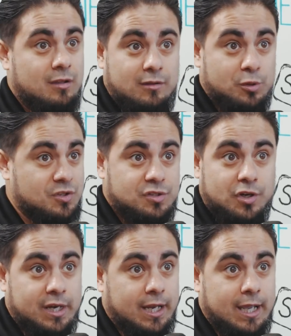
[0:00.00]
the results
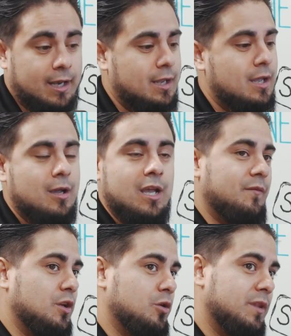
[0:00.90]
you're going to get.
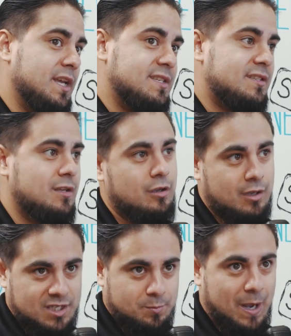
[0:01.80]
If you do this,
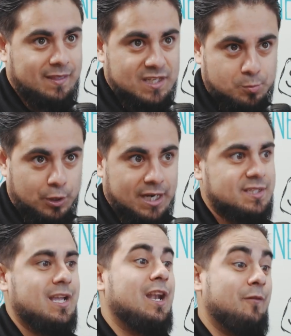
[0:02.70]
expect this
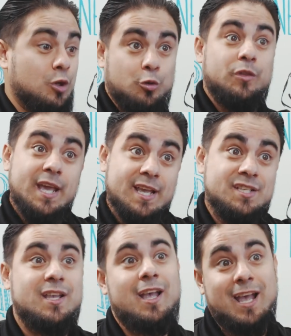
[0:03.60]
price. And if you do this,